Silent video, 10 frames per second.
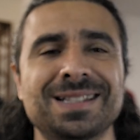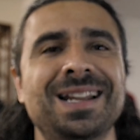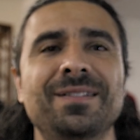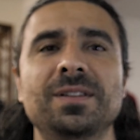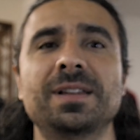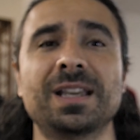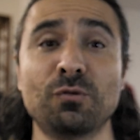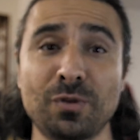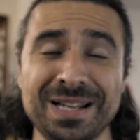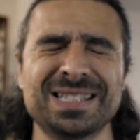Now they
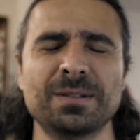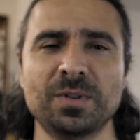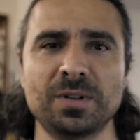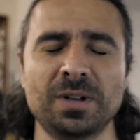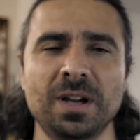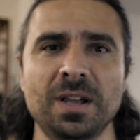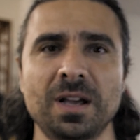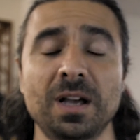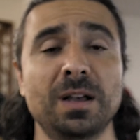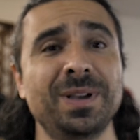can rest some of their
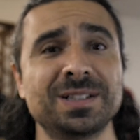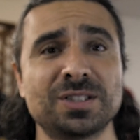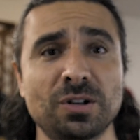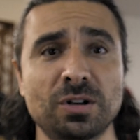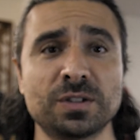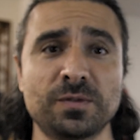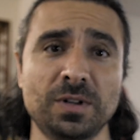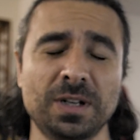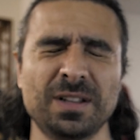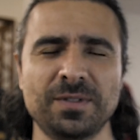main starters
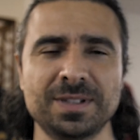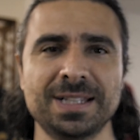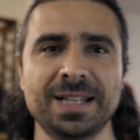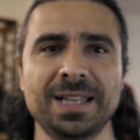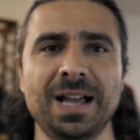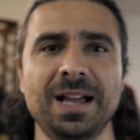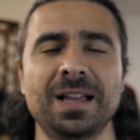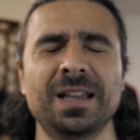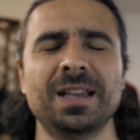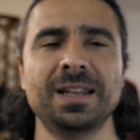for Serie A
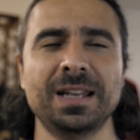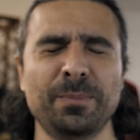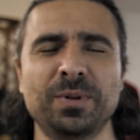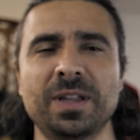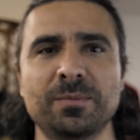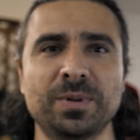and not play them.